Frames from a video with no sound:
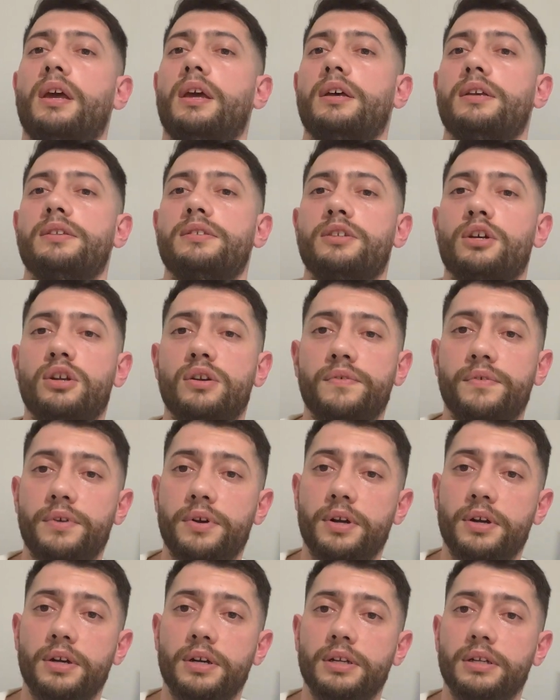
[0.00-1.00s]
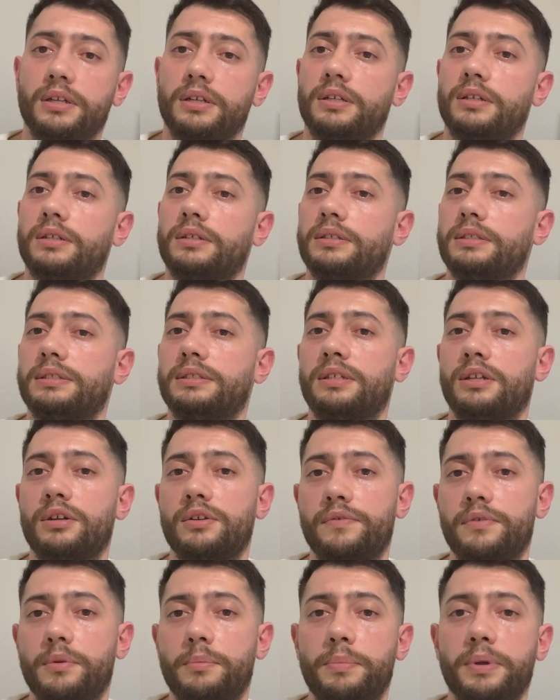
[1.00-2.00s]
server
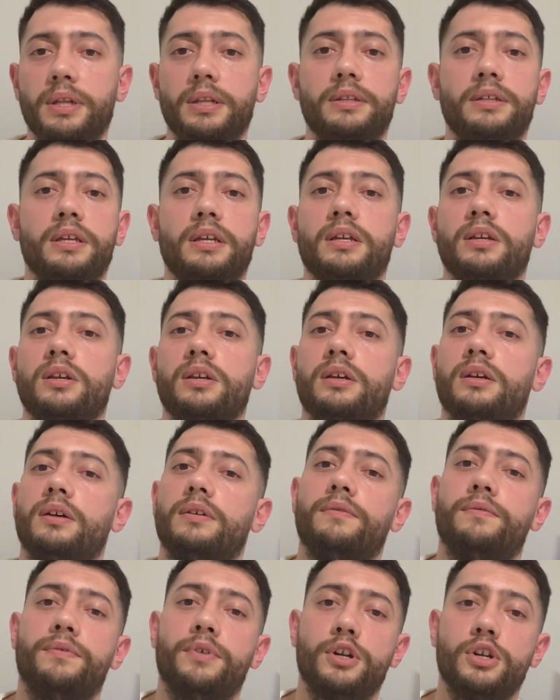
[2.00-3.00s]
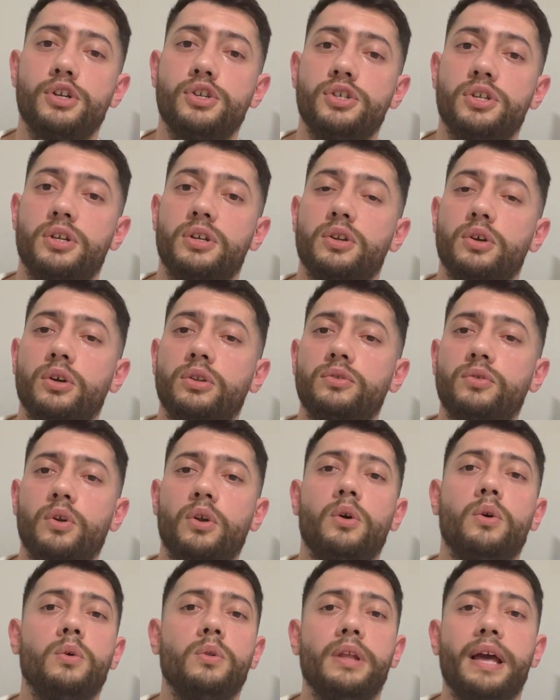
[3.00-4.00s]
building, version
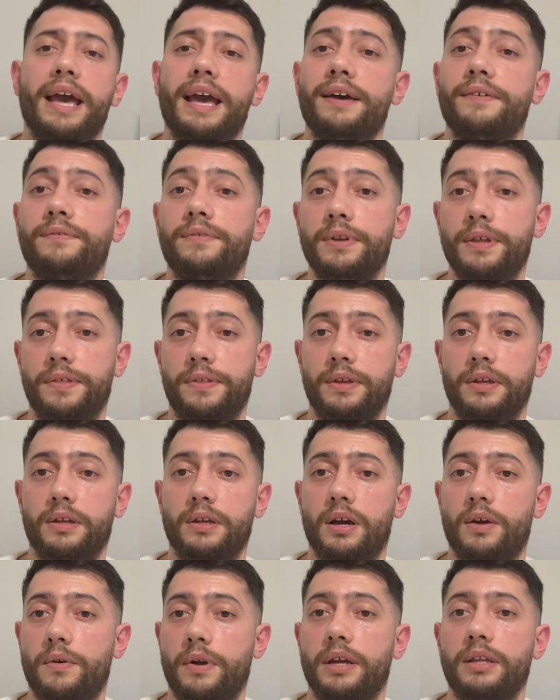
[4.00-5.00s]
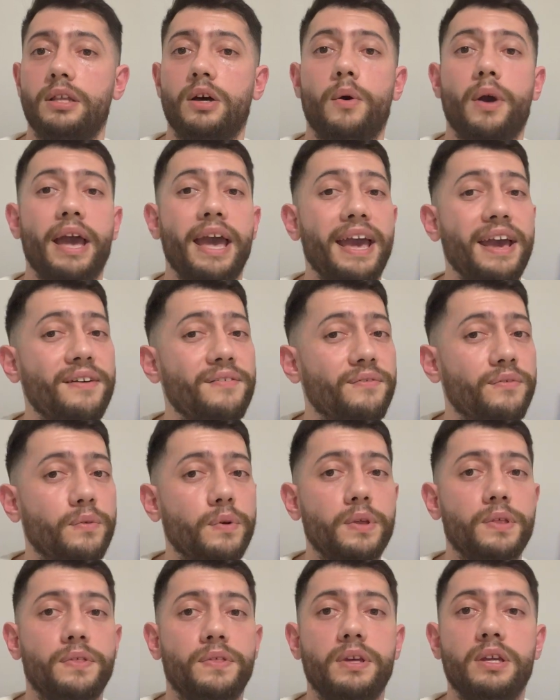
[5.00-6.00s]
control, everything, all right? How
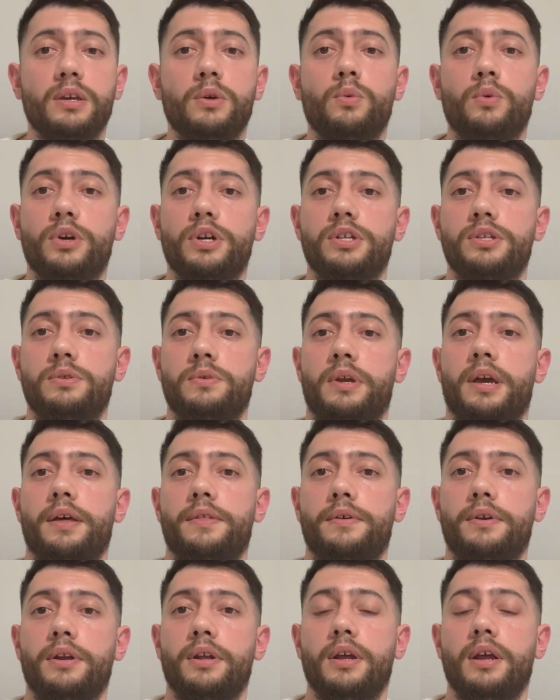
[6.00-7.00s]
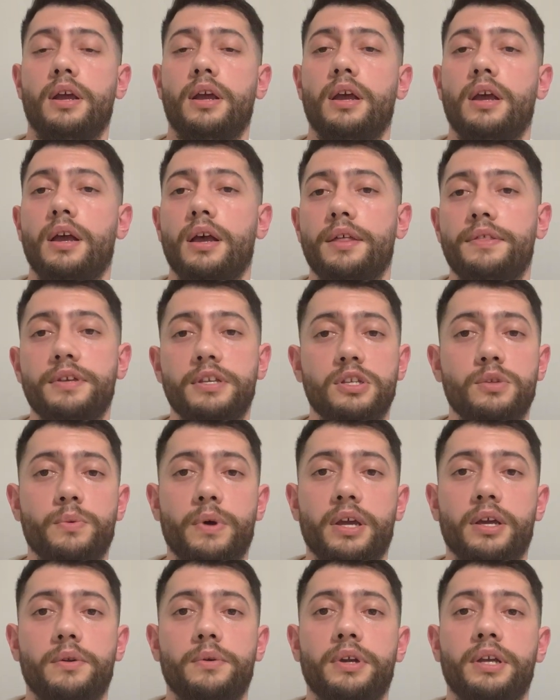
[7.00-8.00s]
everything works together. This is
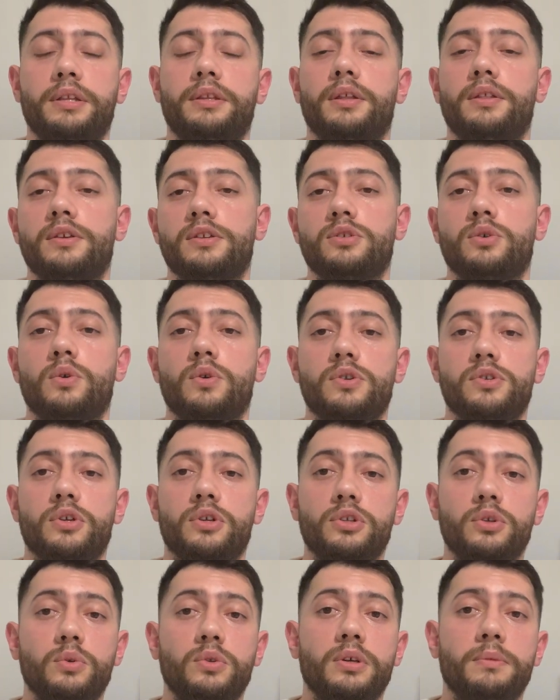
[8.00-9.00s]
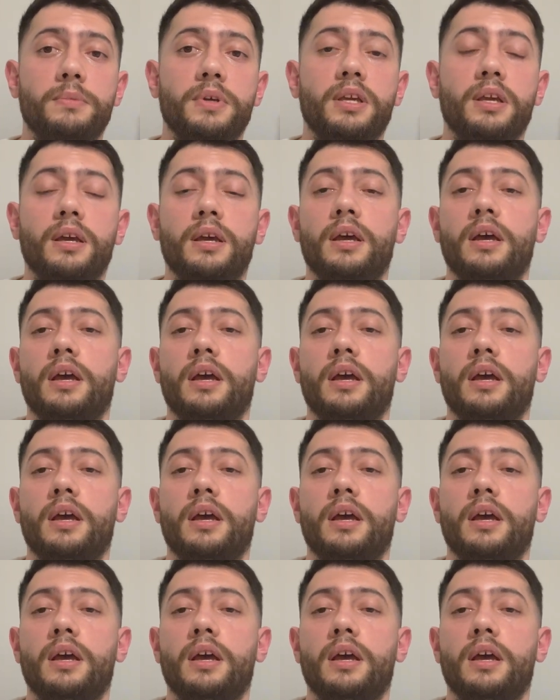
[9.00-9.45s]
why I created this course on Udemy.